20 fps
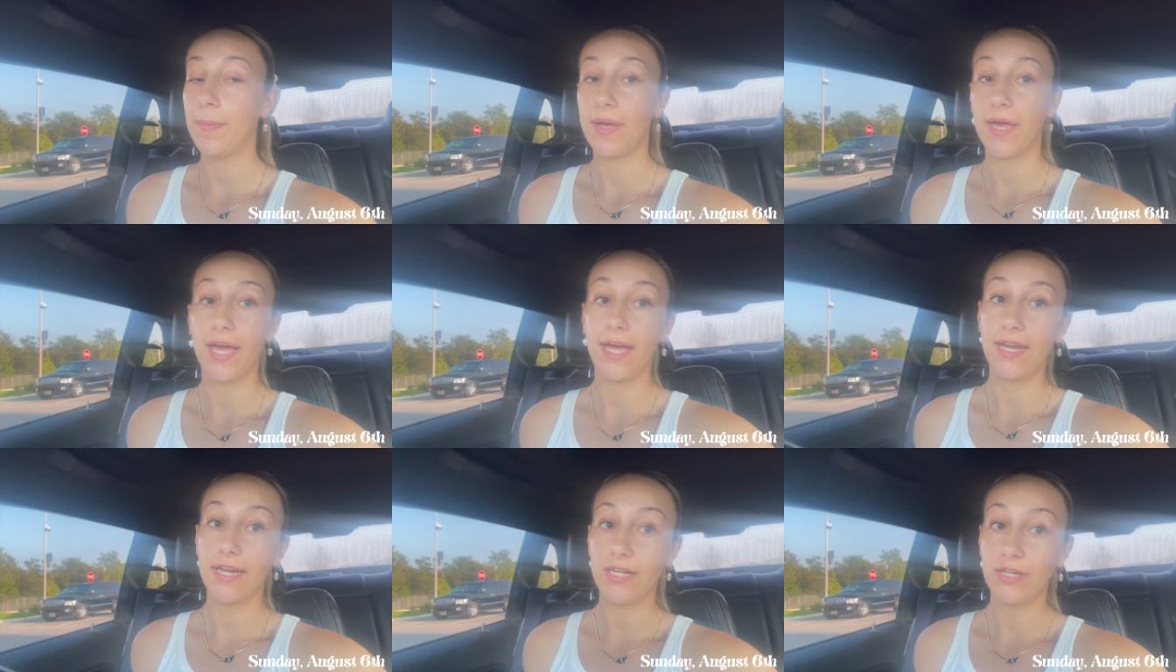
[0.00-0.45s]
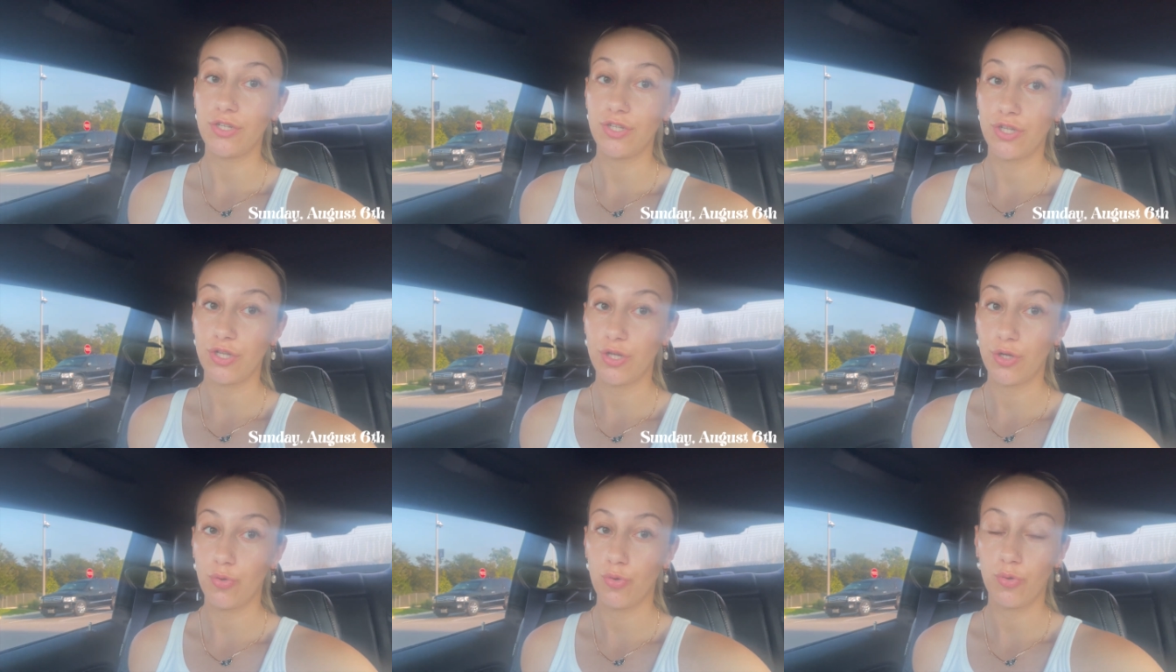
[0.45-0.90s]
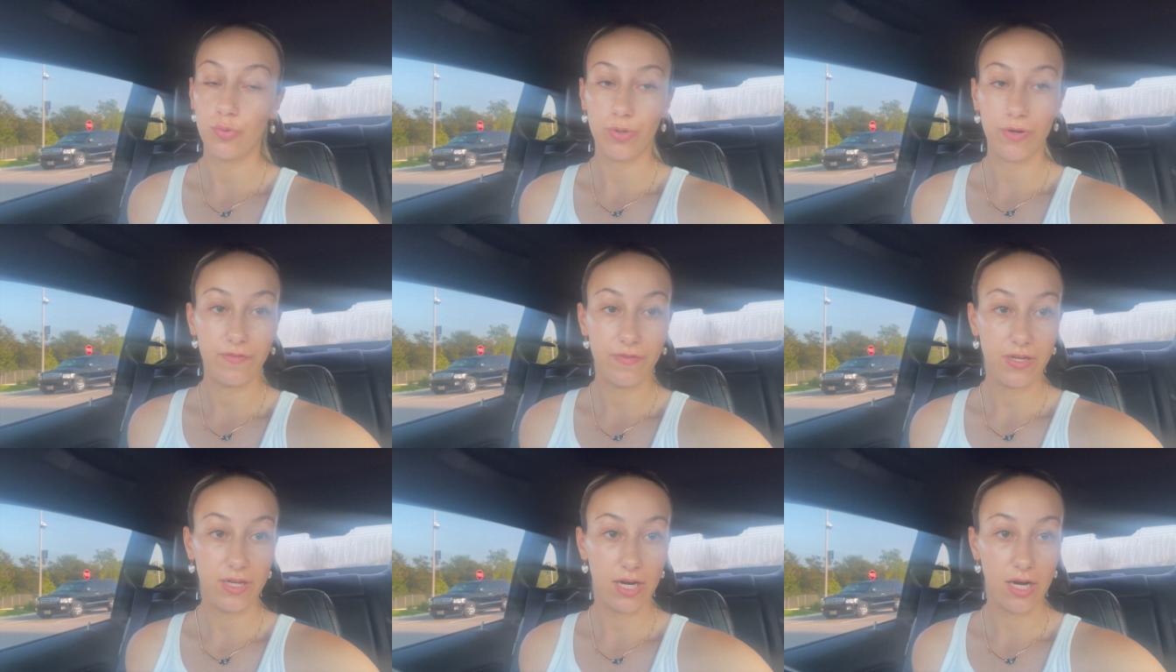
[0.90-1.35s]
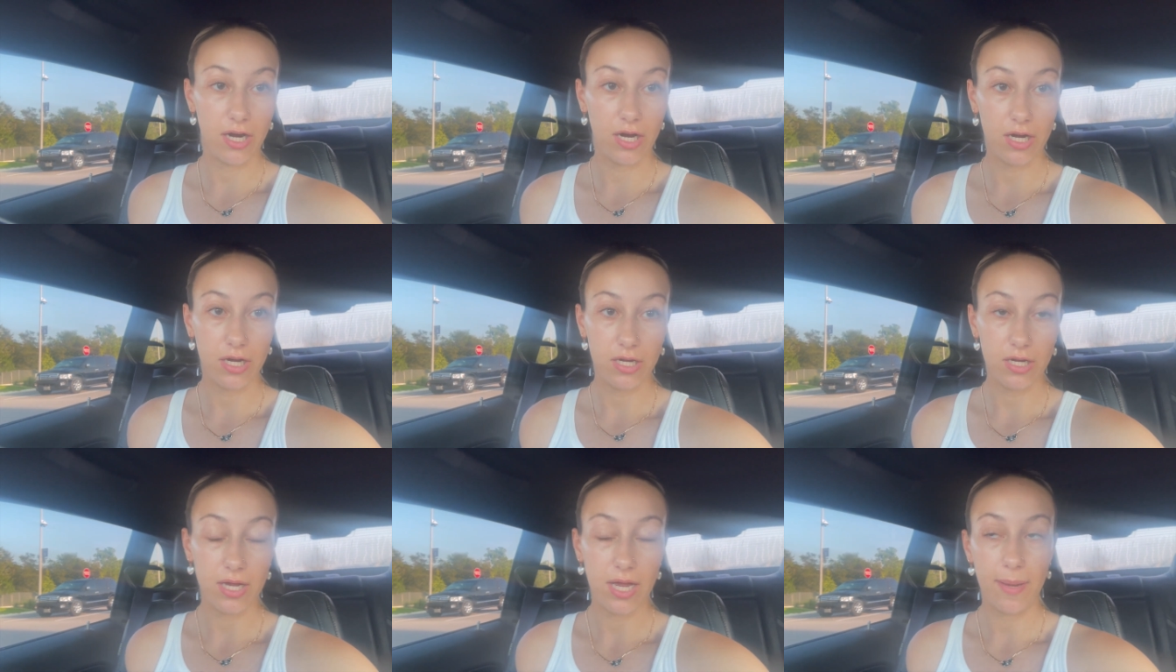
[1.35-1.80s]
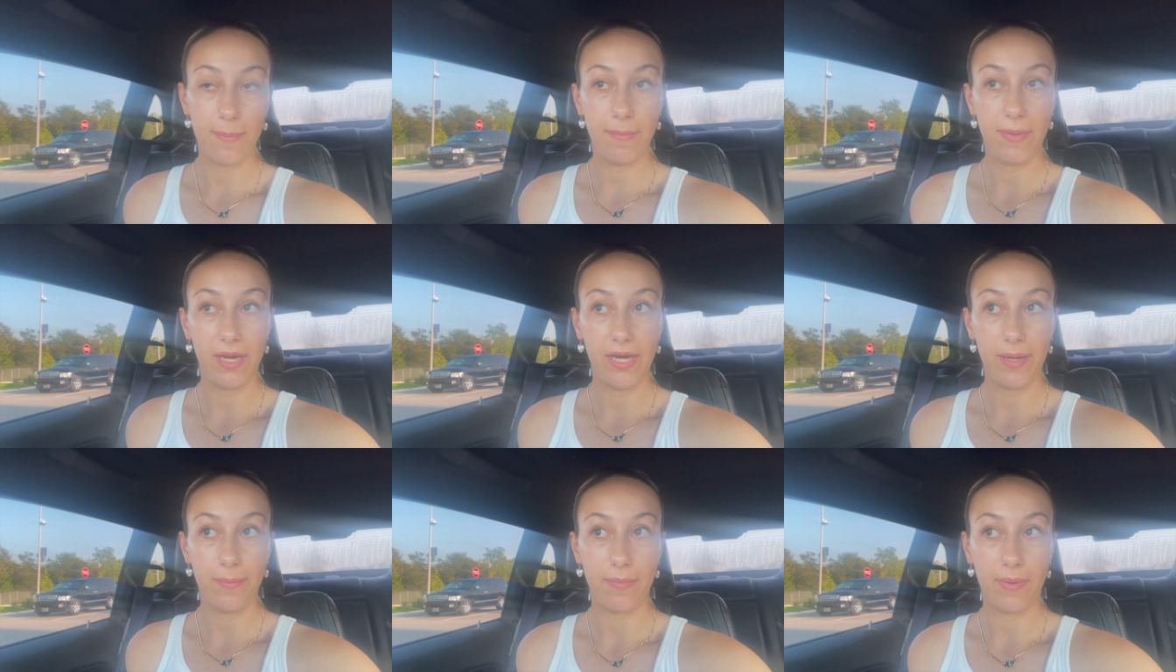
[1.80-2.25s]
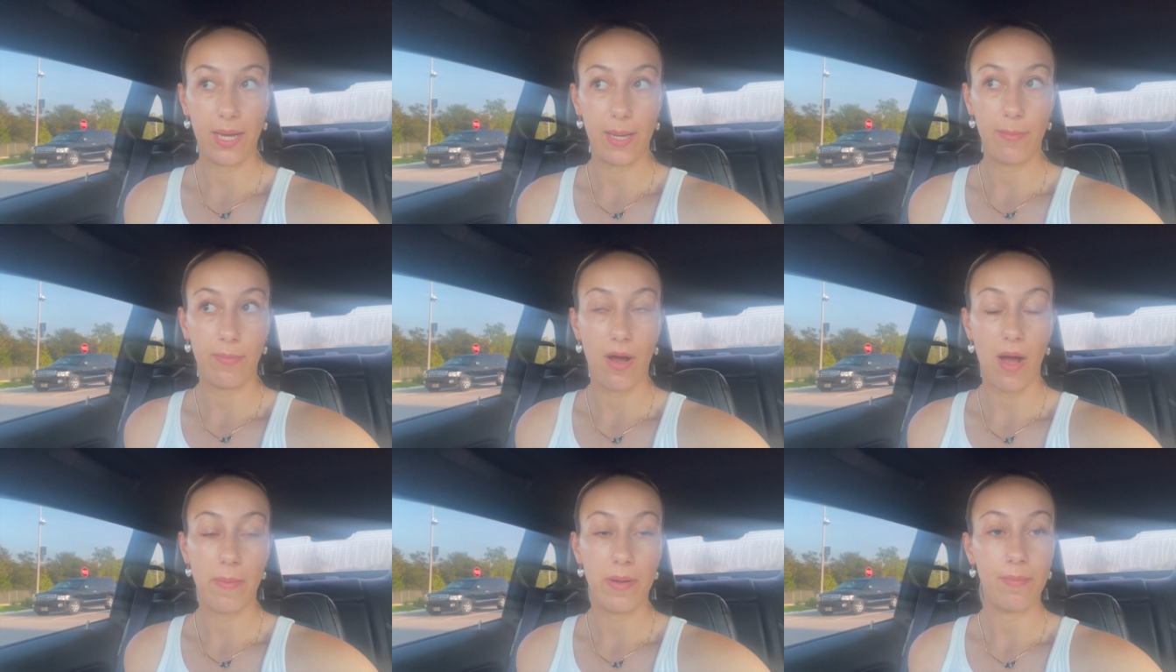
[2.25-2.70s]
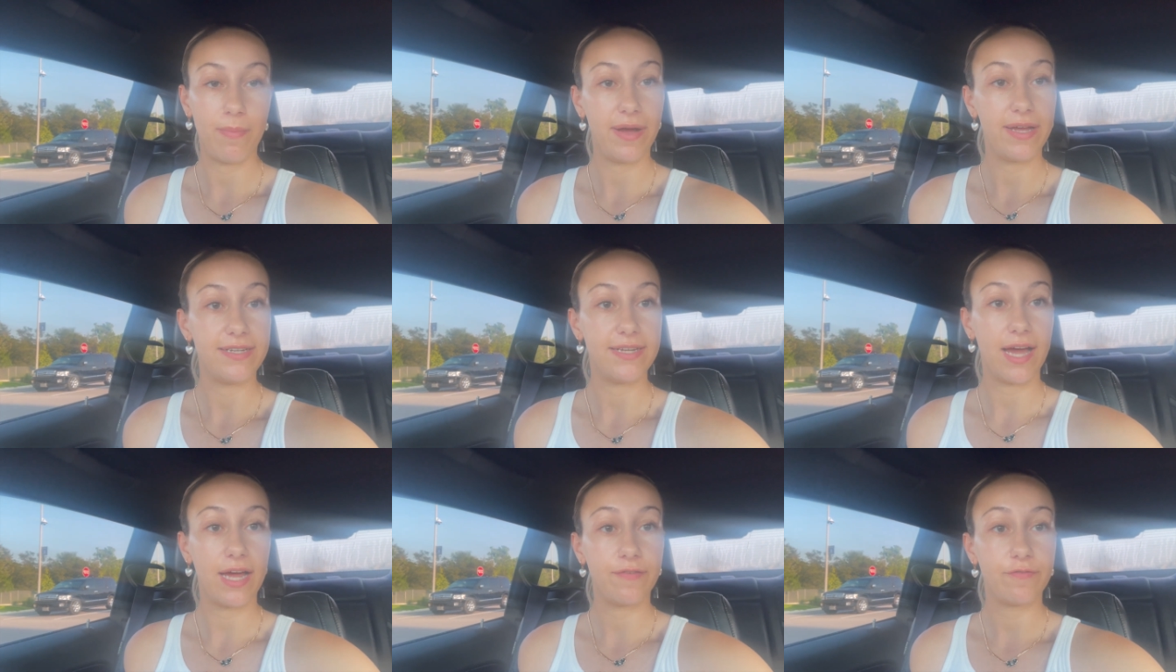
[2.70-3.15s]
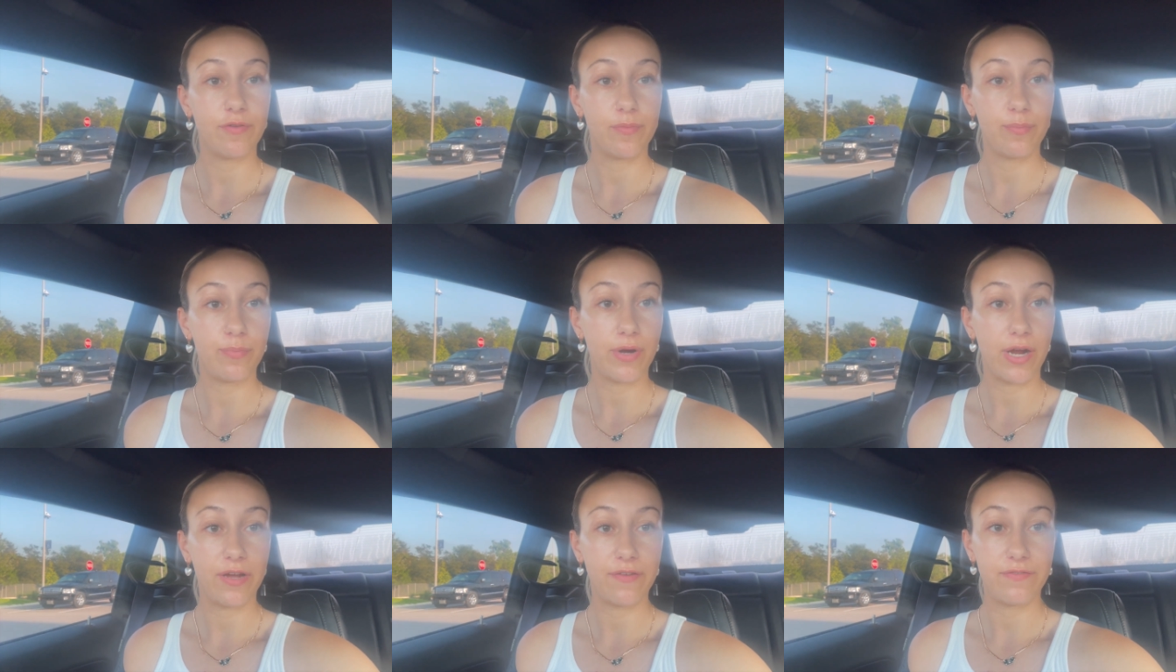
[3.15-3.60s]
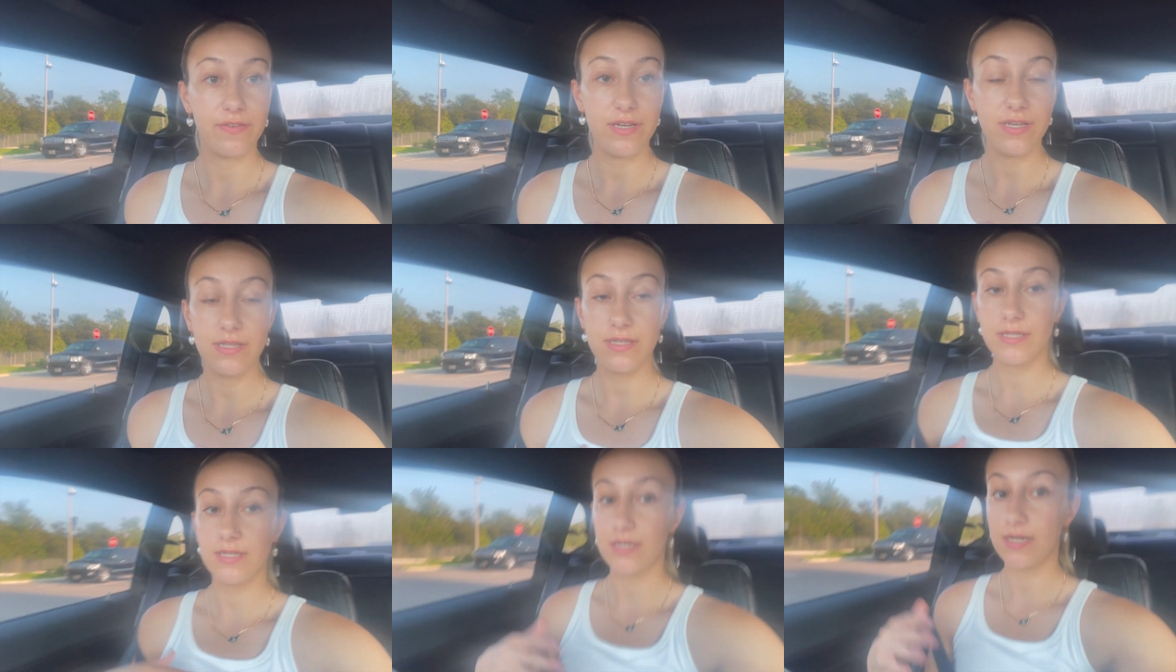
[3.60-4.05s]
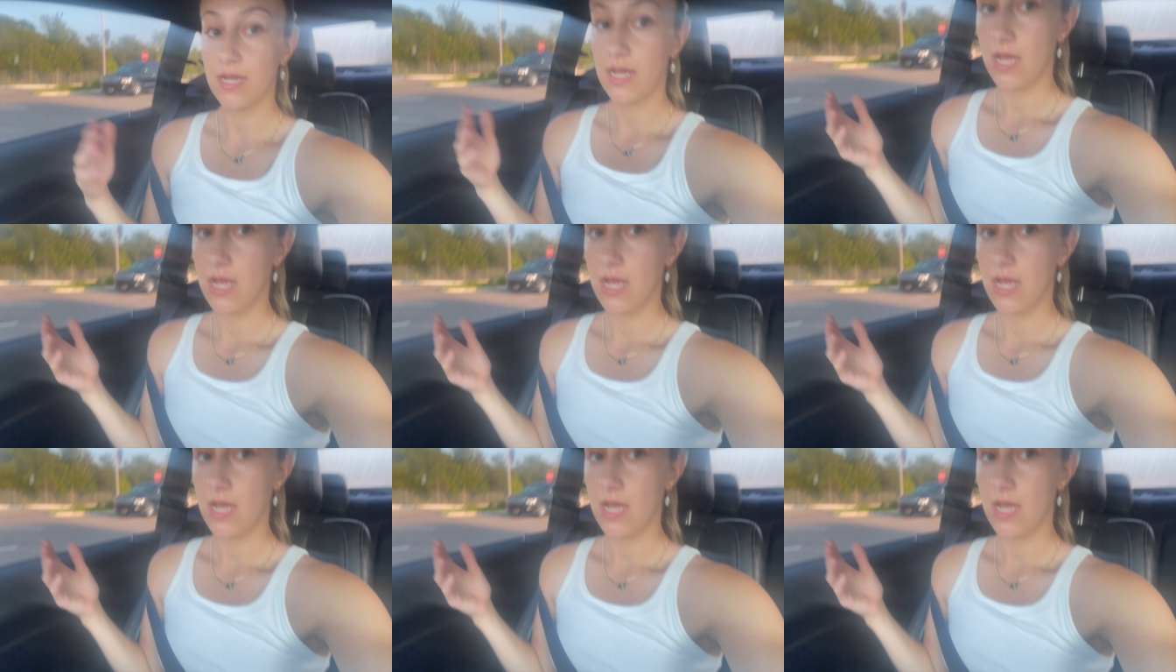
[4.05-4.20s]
heading to the Riviera. I'm meeting my mom and my dad for breakfast.